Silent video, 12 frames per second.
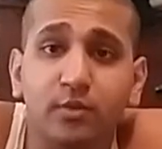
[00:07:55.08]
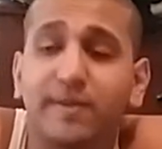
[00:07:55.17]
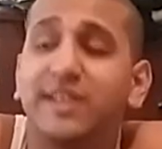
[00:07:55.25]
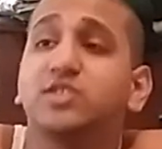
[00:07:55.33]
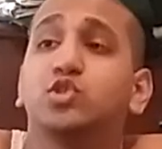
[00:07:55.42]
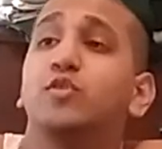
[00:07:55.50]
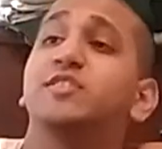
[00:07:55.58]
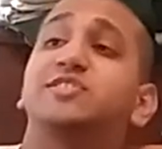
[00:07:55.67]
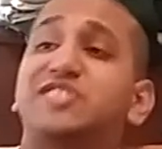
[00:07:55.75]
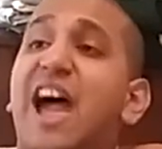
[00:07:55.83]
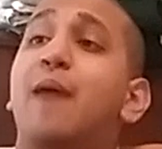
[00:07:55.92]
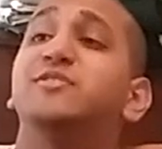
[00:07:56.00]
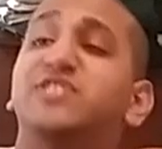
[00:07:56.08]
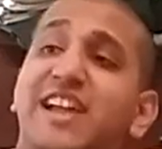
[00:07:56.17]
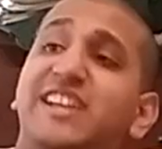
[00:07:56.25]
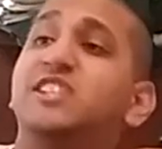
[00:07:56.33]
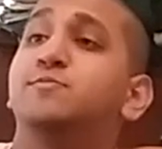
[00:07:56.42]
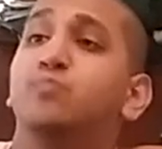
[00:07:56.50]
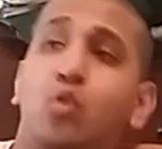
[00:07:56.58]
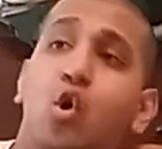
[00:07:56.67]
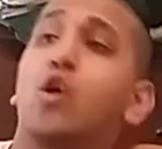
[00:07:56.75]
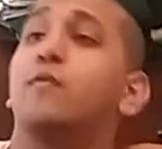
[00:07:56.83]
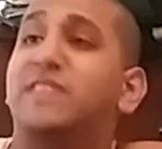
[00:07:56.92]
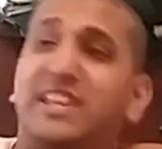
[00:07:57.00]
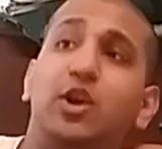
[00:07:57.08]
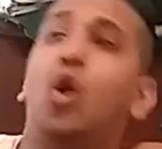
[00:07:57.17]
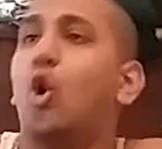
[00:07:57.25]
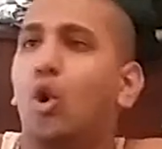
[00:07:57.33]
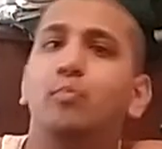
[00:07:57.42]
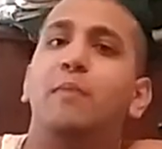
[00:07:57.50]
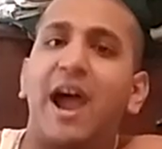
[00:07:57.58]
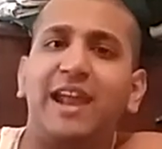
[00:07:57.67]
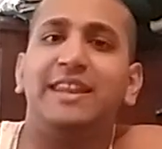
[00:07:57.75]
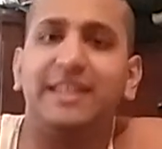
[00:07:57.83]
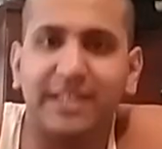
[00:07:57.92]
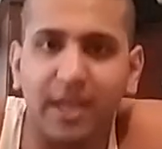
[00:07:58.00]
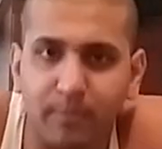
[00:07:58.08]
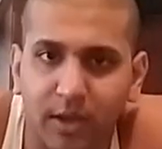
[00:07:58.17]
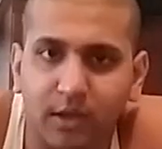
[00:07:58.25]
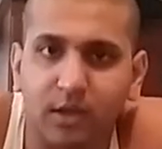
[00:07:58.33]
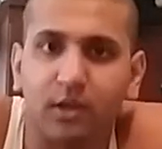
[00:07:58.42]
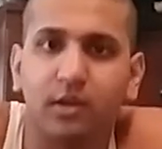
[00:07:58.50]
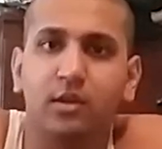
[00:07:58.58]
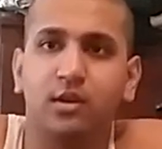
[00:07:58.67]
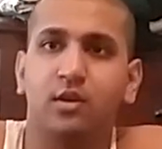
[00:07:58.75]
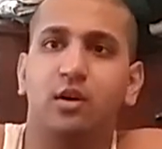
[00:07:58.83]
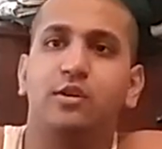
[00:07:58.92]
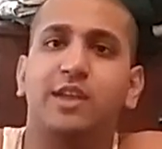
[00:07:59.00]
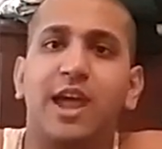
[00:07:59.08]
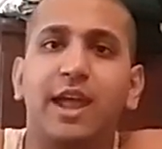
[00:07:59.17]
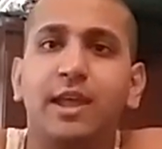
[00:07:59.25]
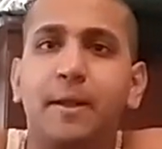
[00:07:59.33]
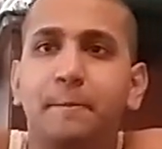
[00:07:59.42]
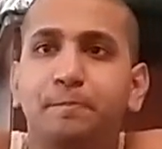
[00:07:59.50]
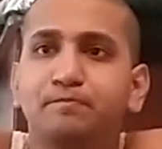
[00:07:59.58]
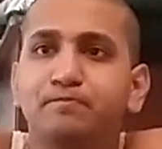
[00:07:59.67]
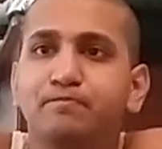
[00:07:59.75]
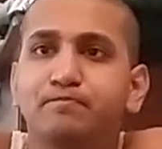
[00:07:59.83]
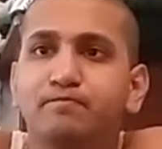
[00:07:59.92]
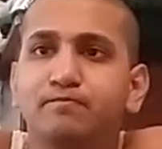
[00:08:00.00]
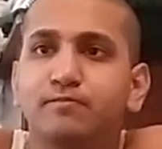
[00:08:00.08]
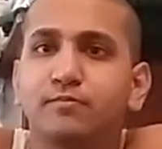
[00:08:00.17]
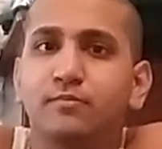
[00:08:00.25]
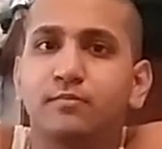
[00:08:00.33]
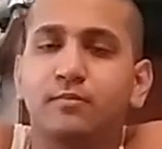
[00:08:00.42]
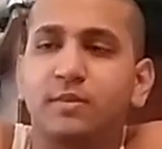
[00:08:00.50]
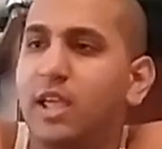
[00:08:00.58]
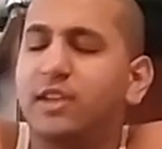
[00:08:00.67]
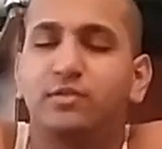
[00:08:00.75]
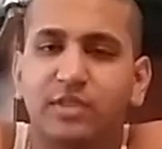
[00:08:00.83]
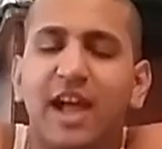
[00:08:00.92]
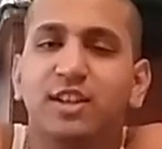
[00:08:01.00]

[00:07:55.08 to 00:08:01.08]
to establish that he's more of the Almighty gimmick, okay? Like,